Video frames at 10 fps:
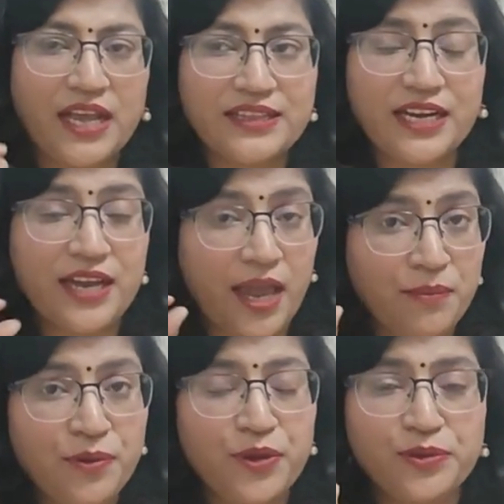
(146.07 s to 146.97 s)
and that
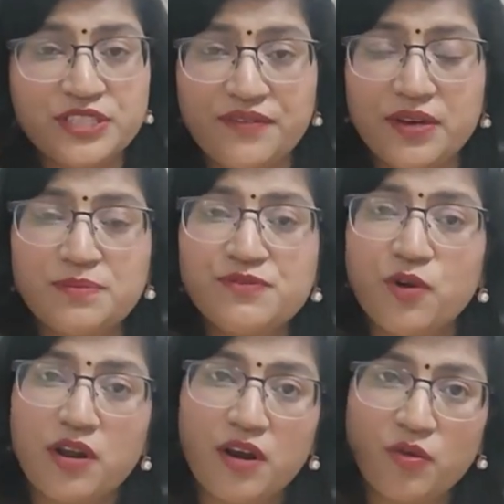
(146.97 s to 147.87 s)
embryo develops
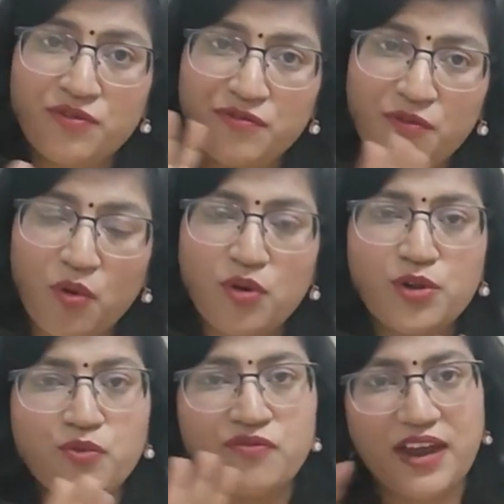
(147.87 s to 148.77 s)
for around
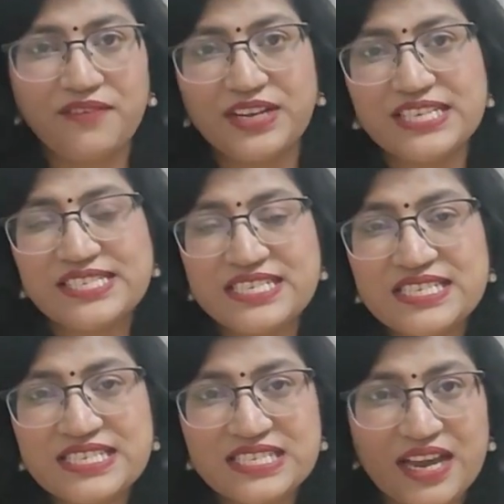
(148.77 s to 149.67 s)
4 to 5 days
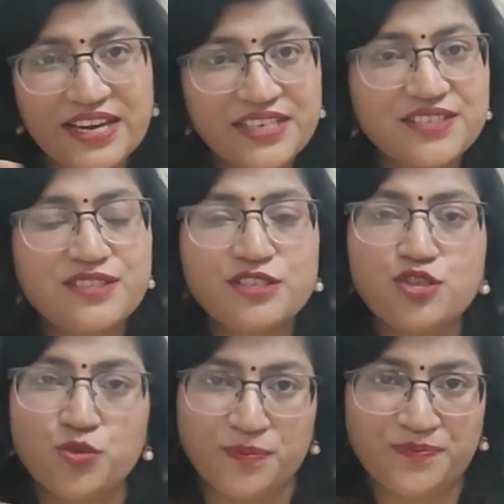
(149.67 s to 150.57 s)
inside the
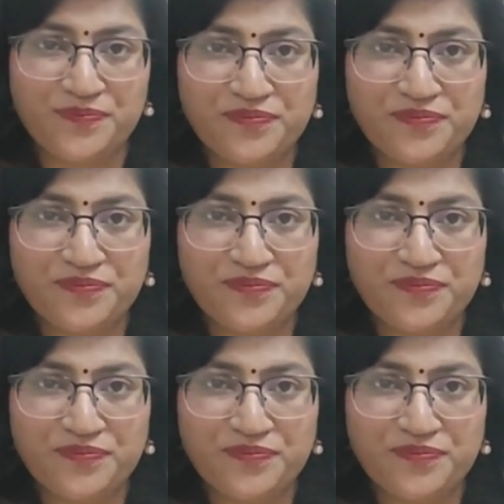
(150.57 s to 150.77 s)
tube.